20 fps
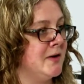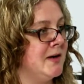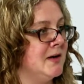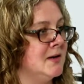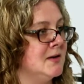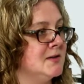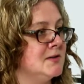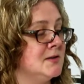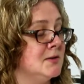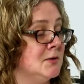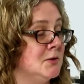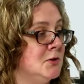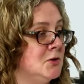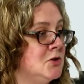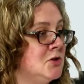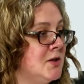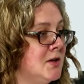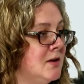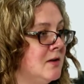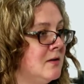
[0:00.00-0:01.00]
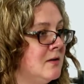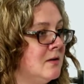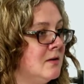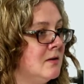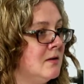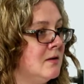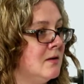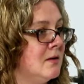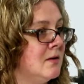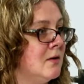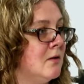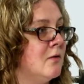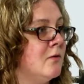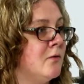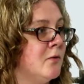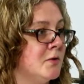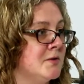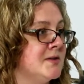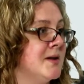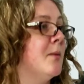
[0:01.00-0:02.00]
offering a solution
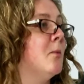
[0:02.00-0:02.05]
Mm-hmm.